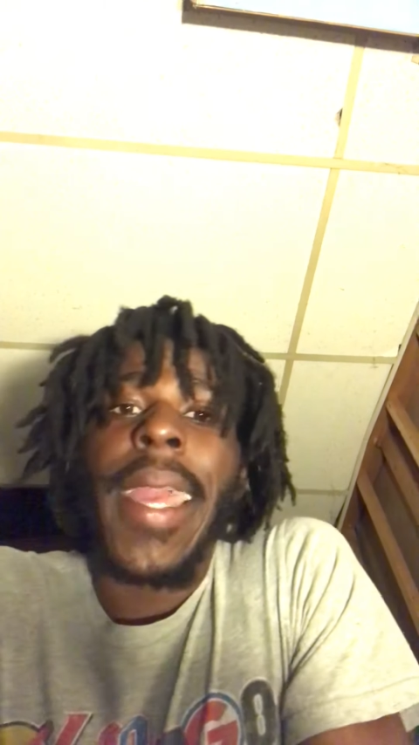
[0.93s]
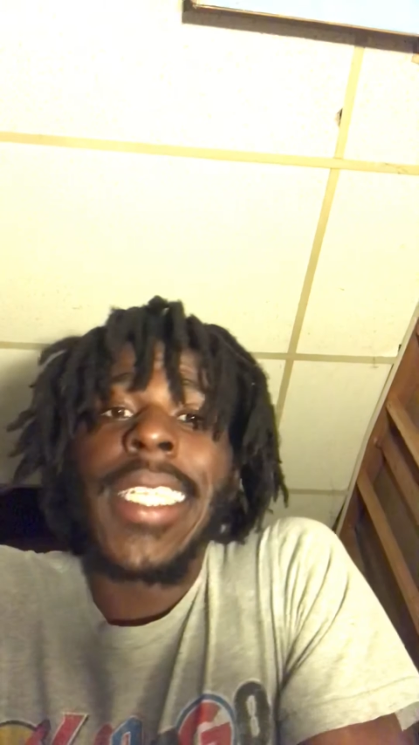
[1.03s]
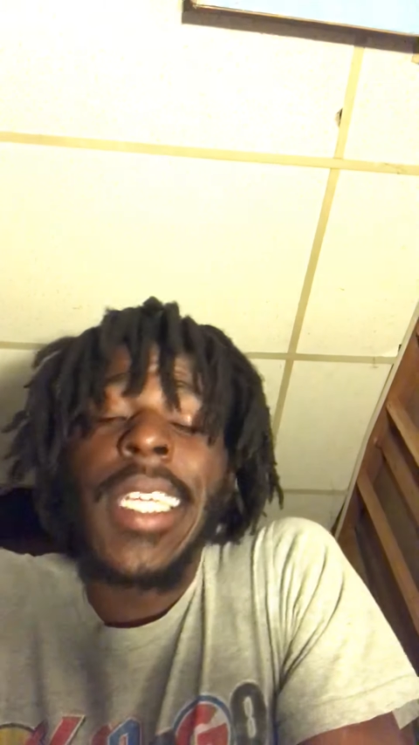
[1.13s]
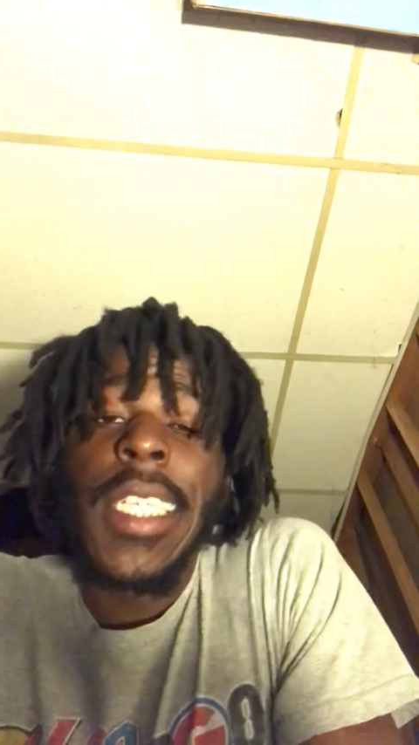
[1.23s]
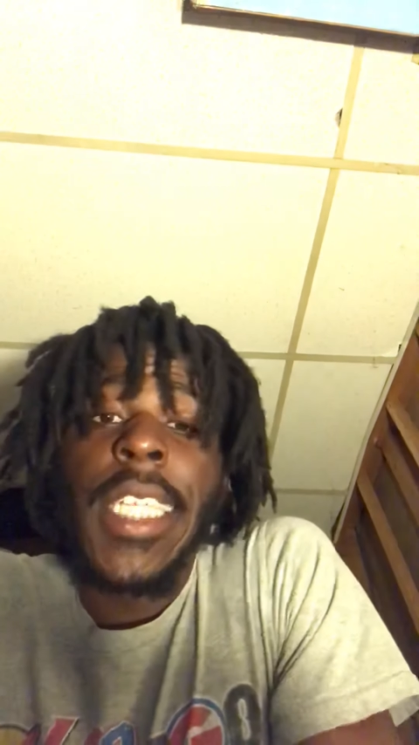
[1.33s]
back
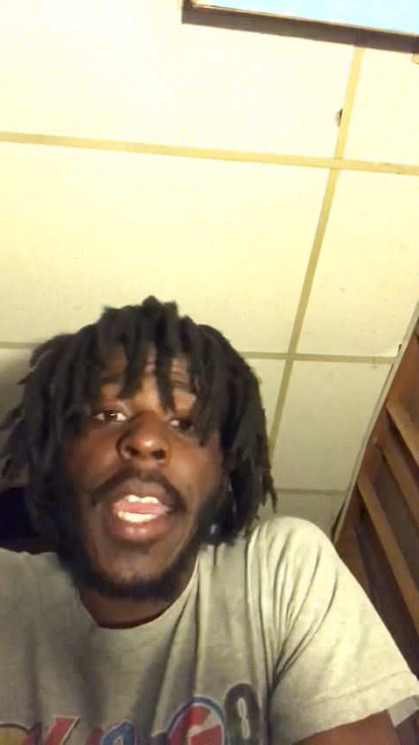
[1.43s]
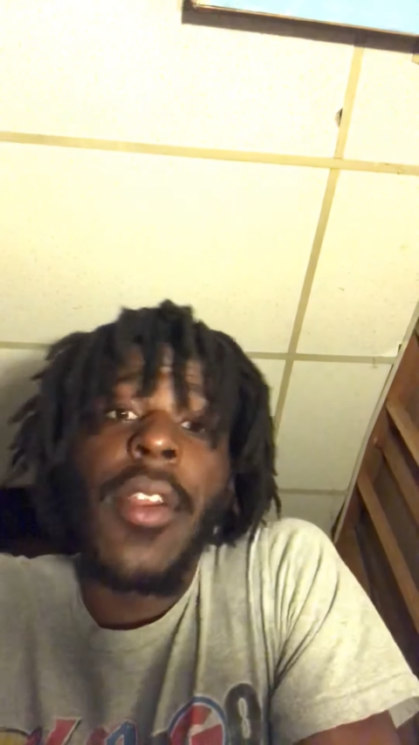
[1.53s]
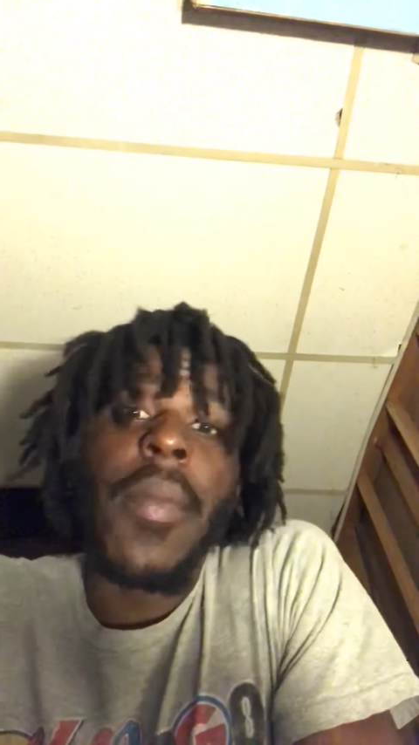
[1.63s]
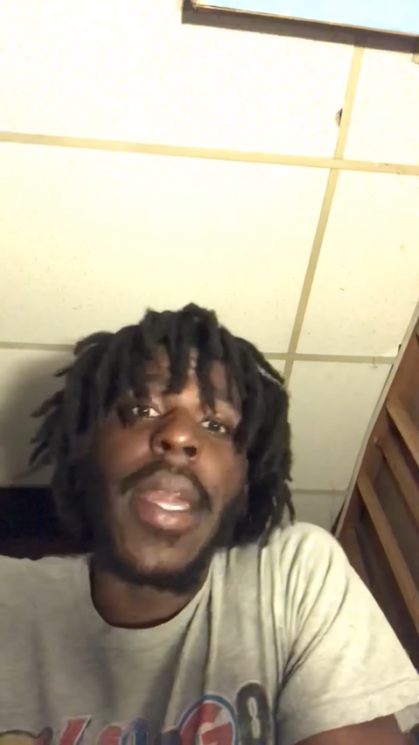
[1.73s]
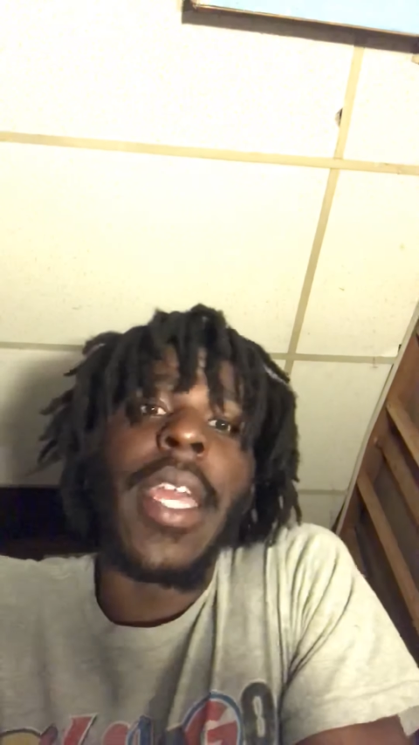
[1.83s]
to the
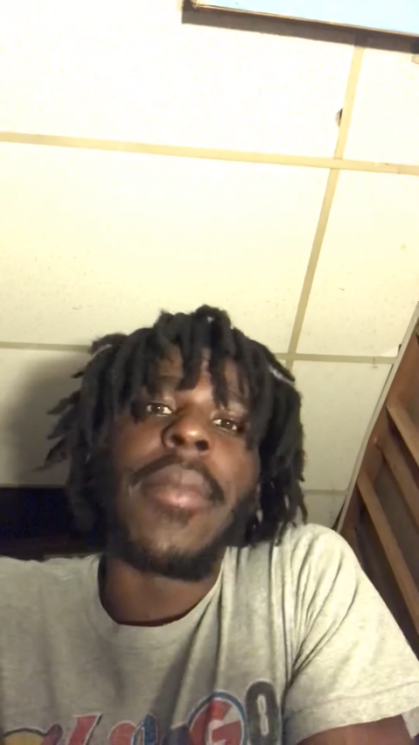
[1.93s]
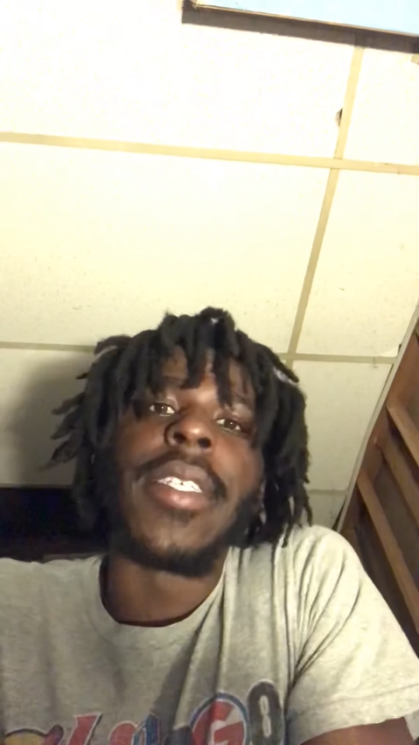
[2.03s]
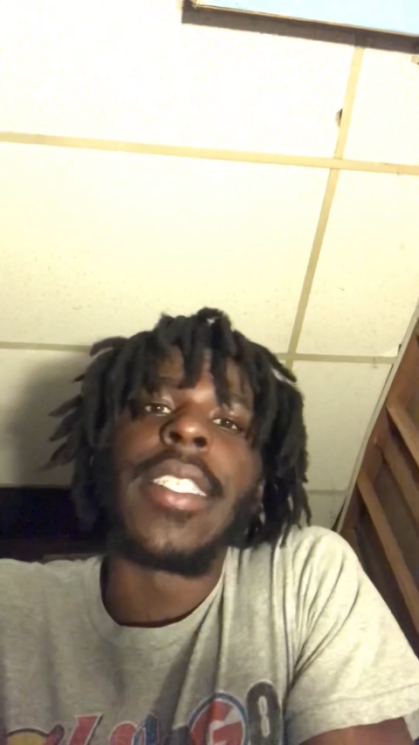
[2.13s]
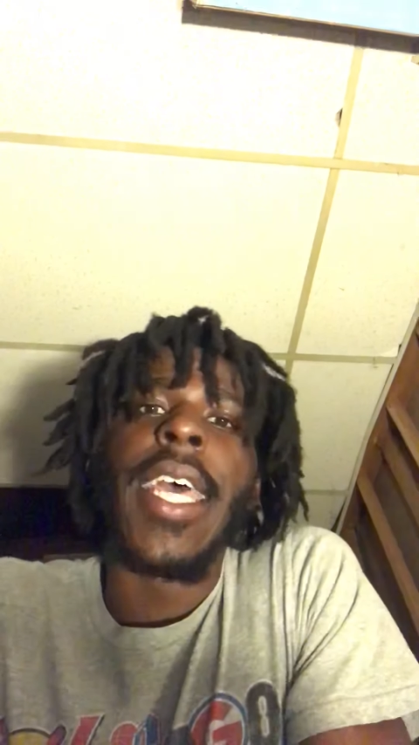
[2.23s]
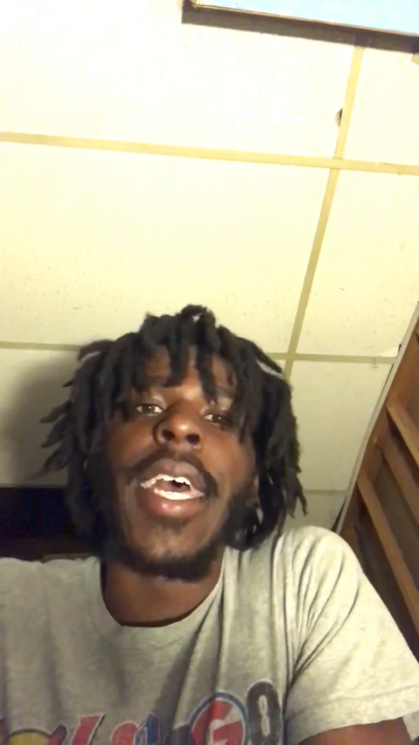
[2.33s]
channel. My name is
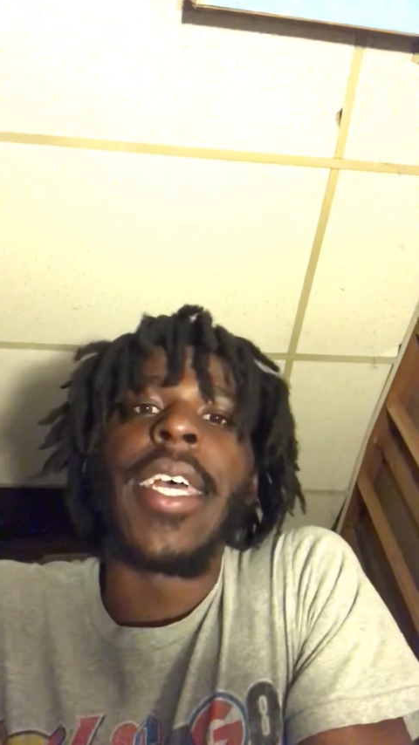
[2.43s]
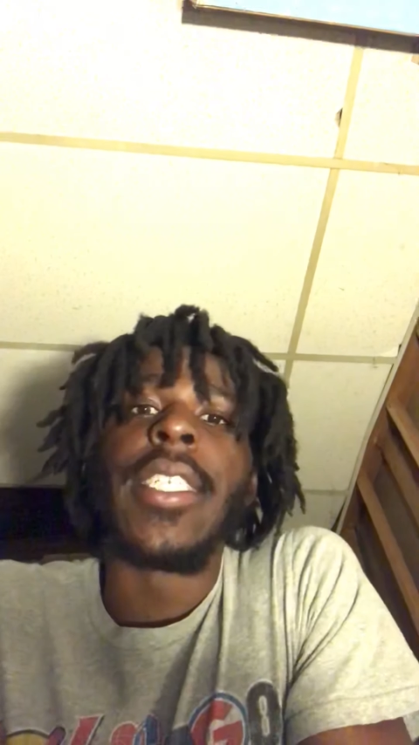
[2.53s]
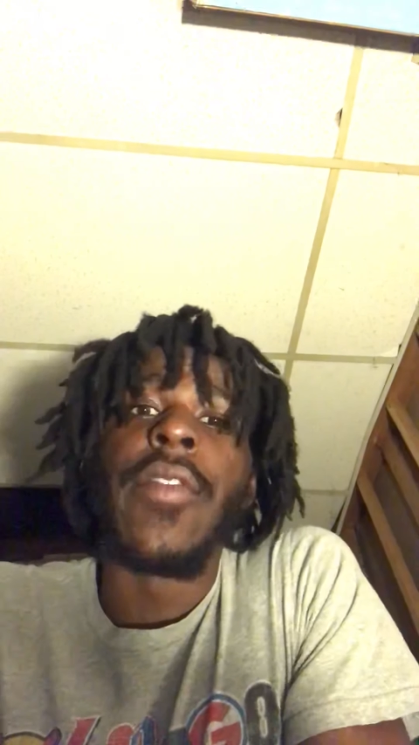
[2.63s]
Tez.